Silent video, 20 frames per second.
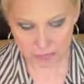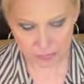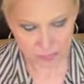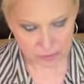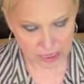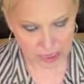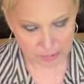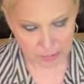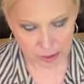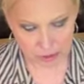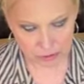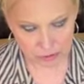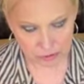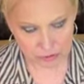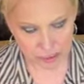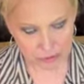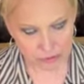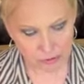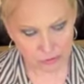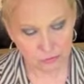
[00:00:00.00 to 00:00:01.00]
Came out
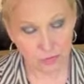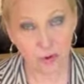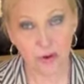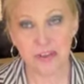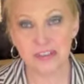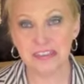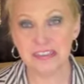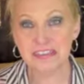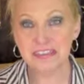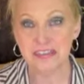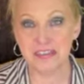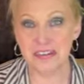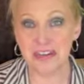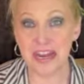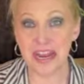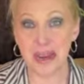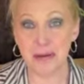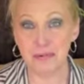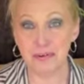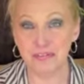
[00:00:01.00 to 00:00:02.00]
2004. It's considered an
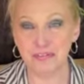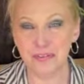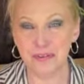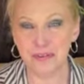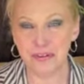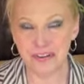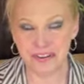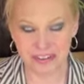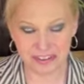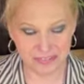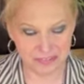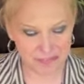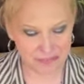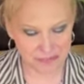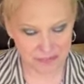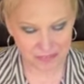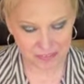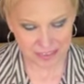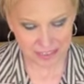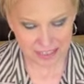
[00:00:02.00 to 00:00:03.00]
amber floral.
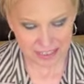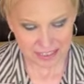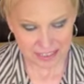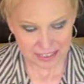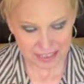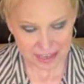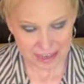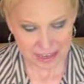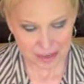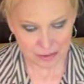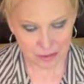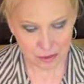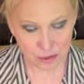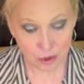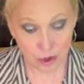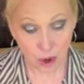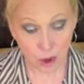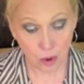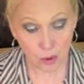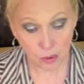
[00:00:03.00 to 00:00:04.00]
The
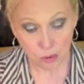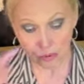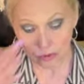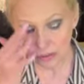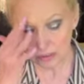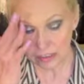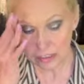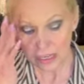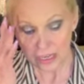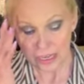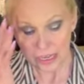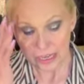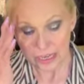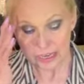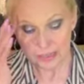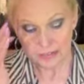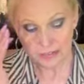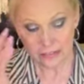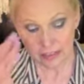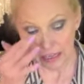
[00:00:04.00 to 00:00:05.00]
nose
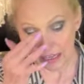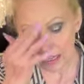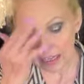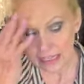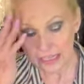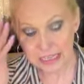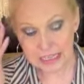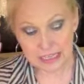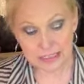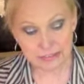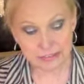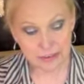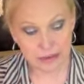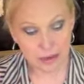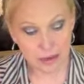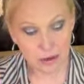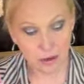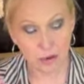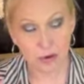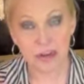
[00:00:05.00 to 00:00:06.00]
is Giza or